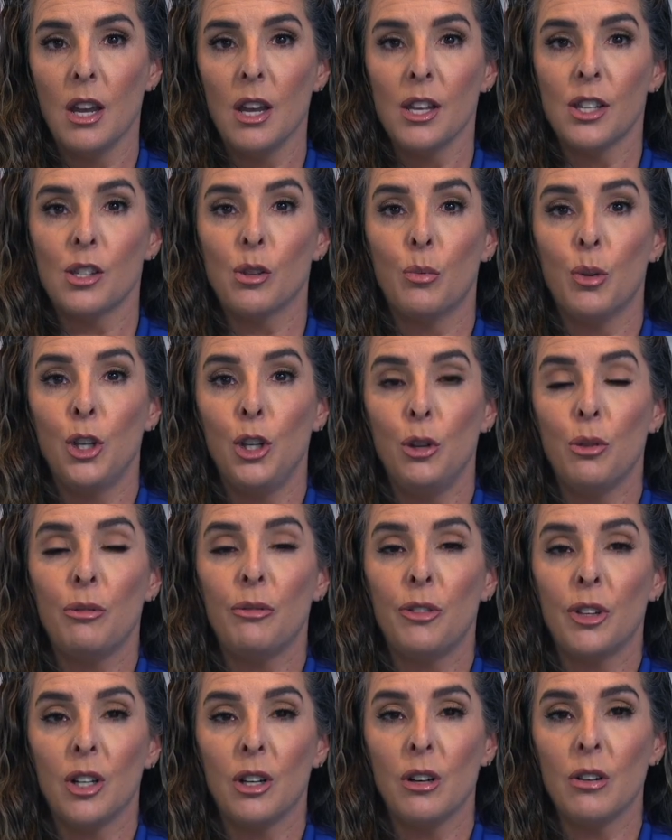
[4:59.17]
So when you
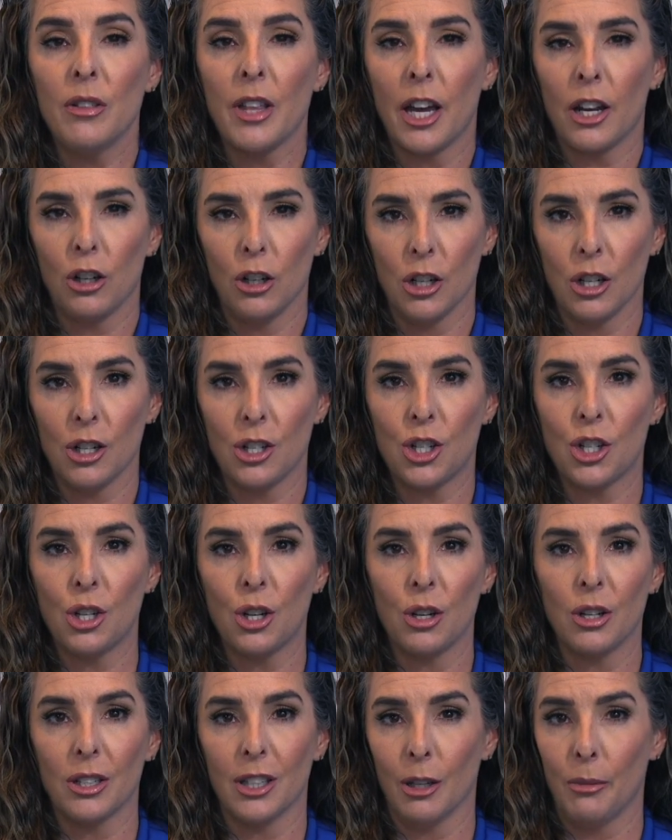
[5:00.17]
feel that urge to
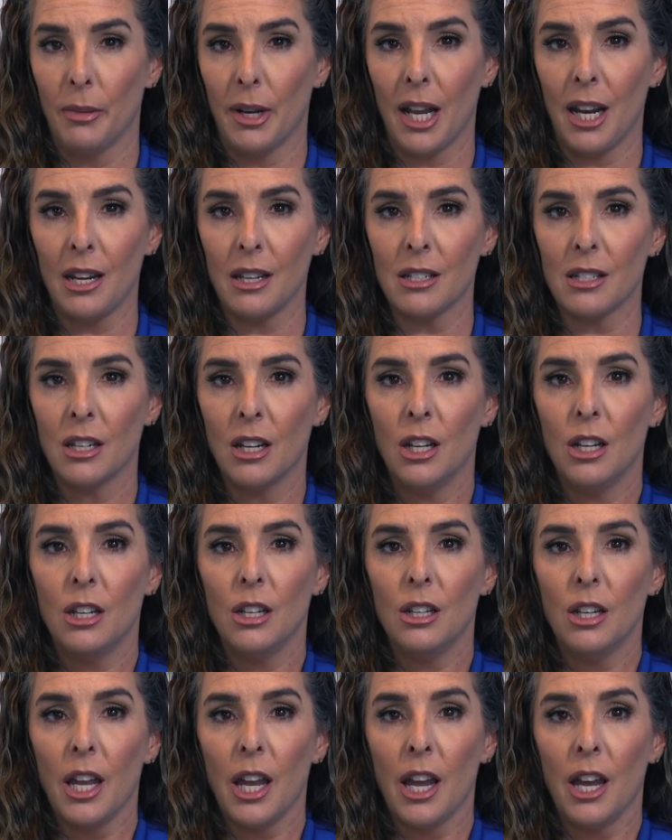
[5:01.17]
eliminate
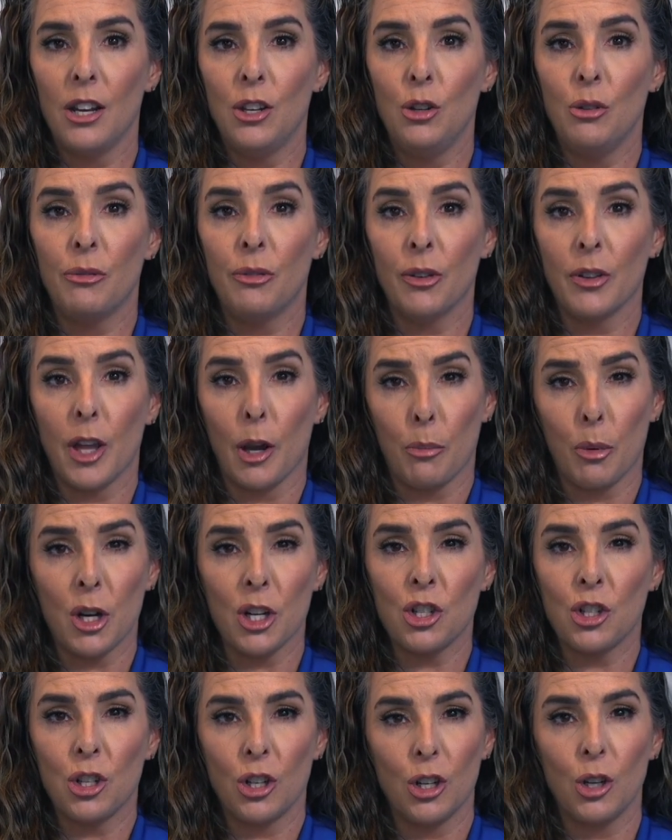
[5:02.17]
and you feel that
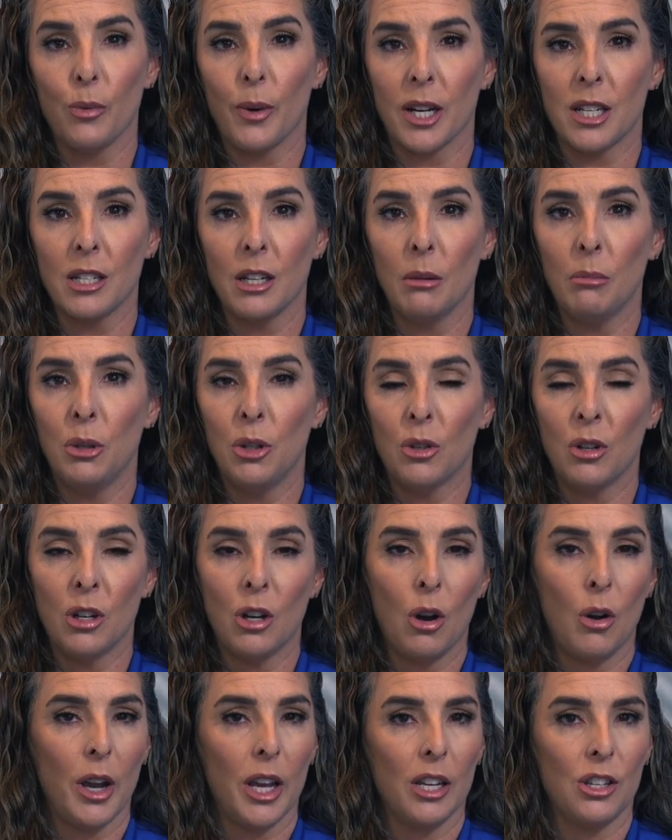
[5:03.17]
pressure at your rectum, you can
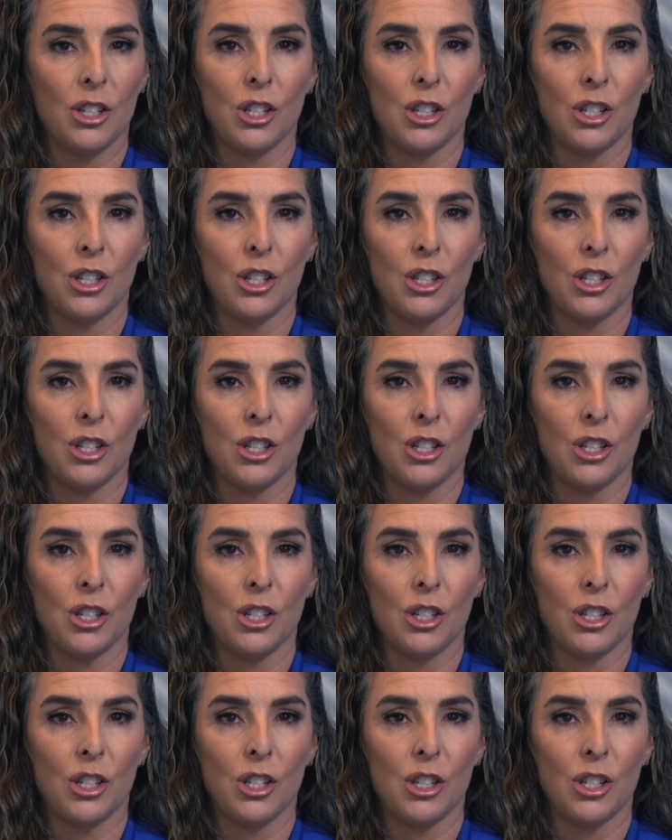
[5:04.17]
go ahead and